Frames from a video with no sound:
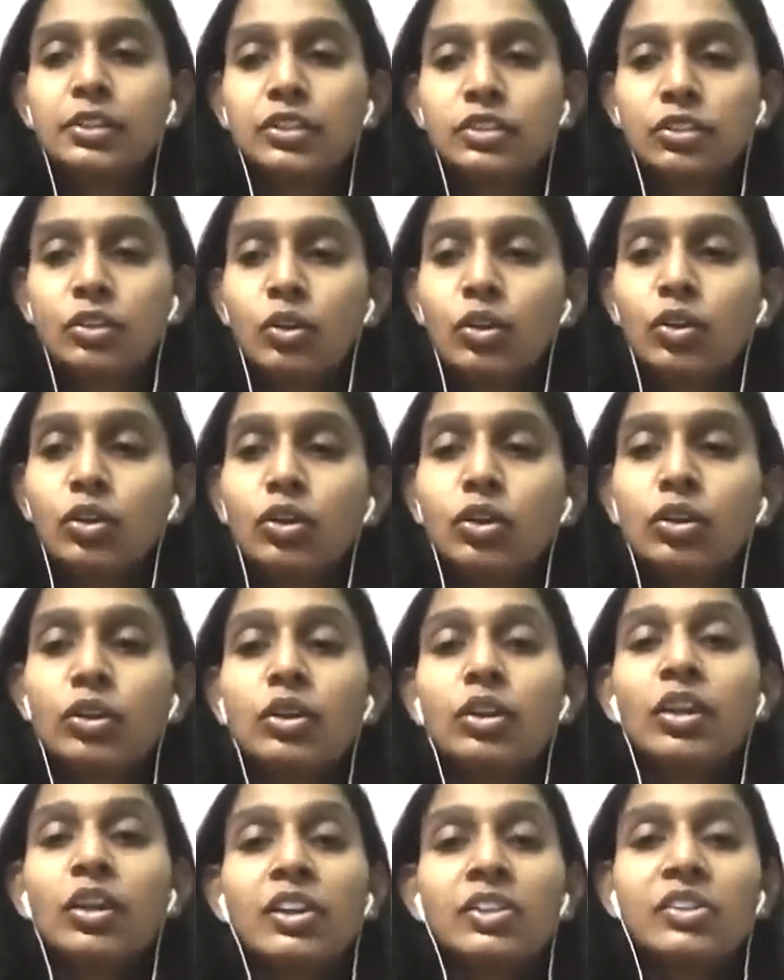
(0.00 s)
So
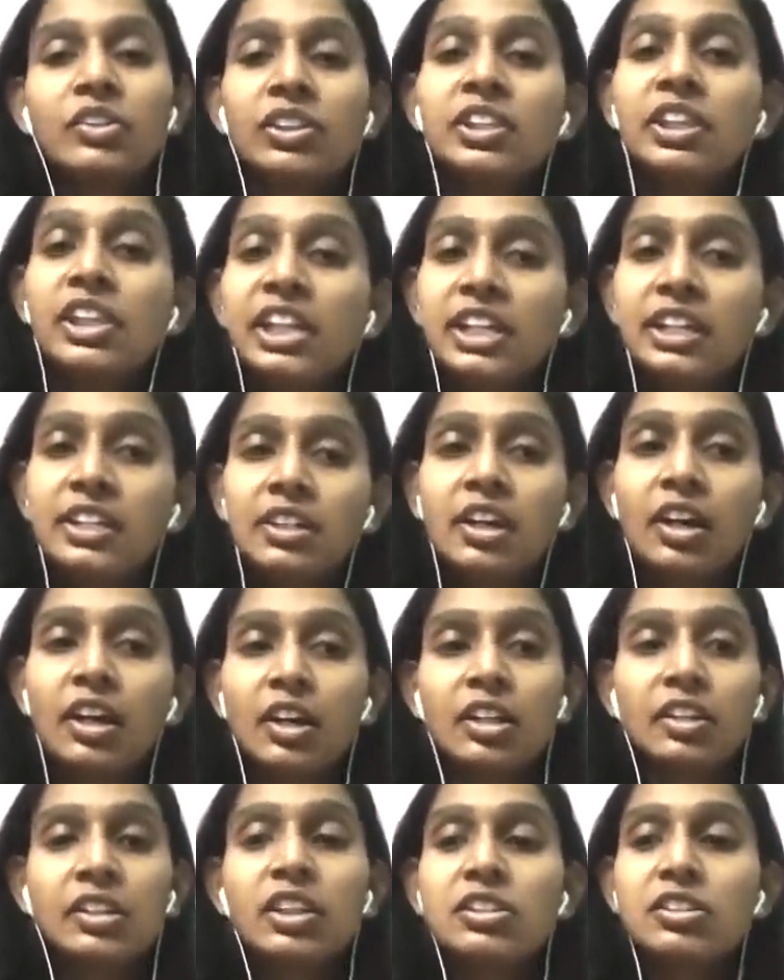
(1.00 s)

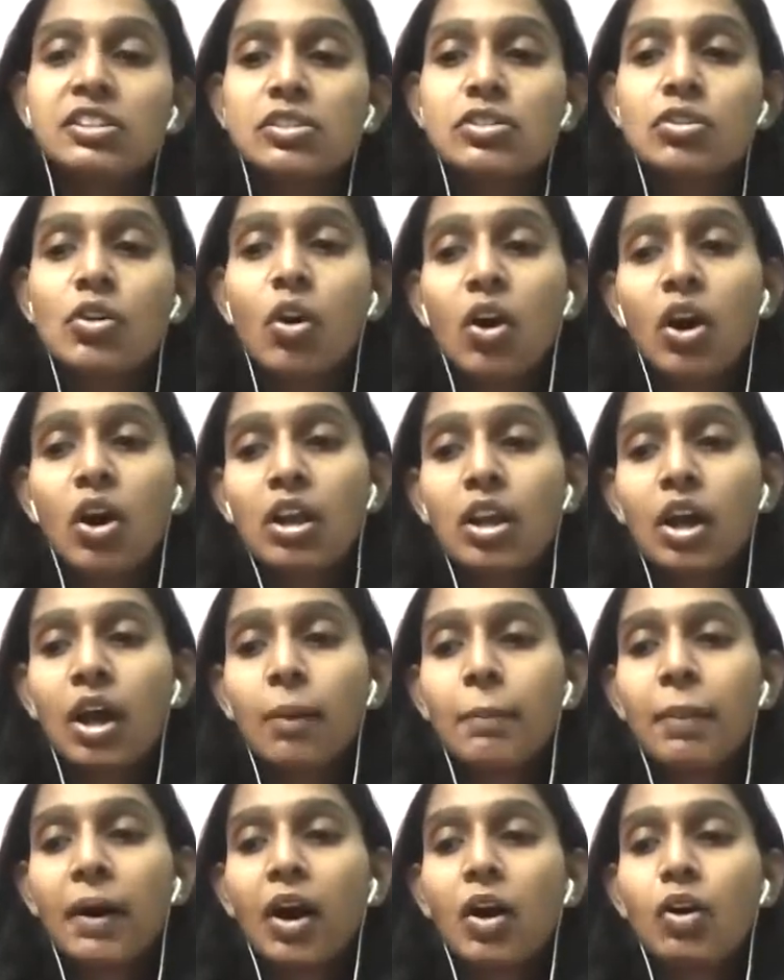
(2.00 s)
this is all
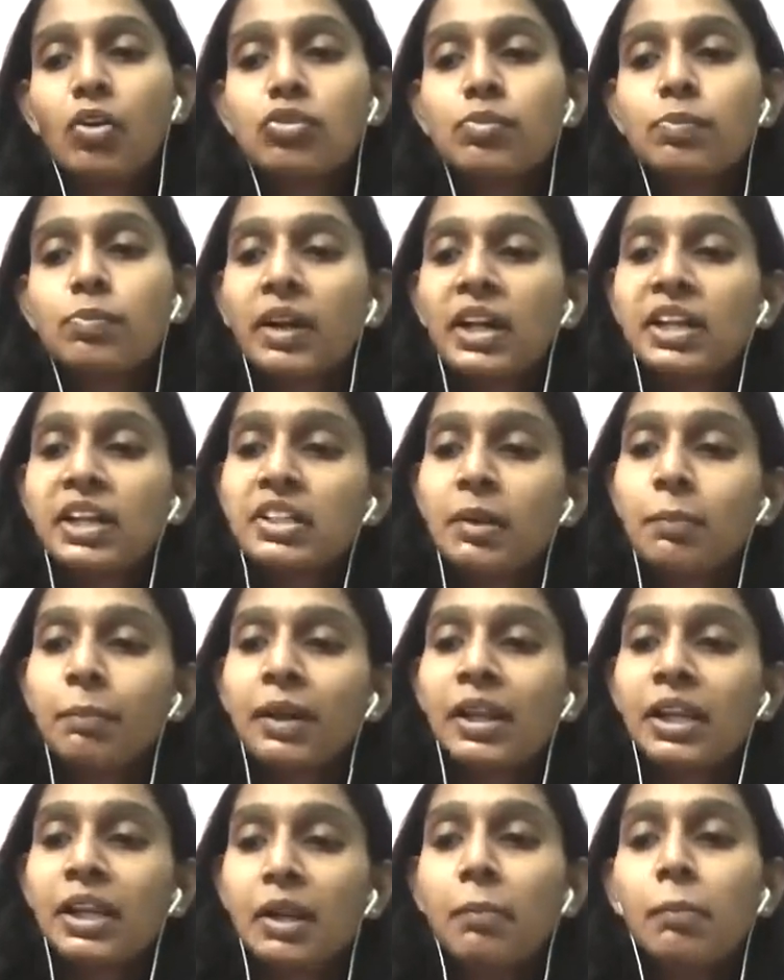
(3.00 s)
about
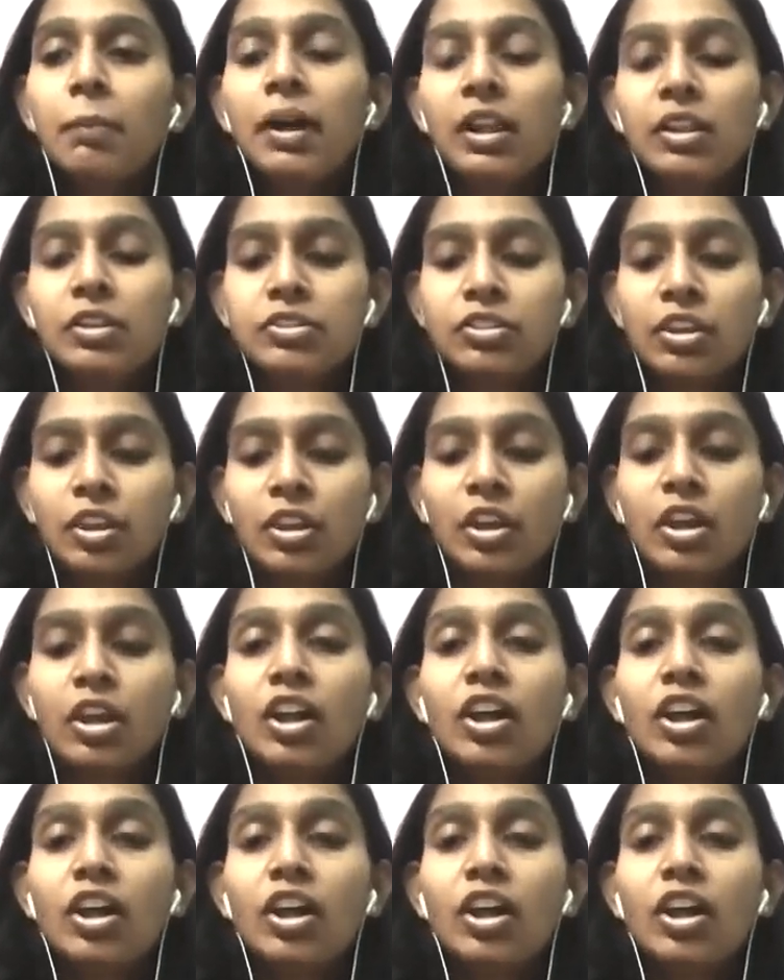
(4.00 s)
multiple emulsion.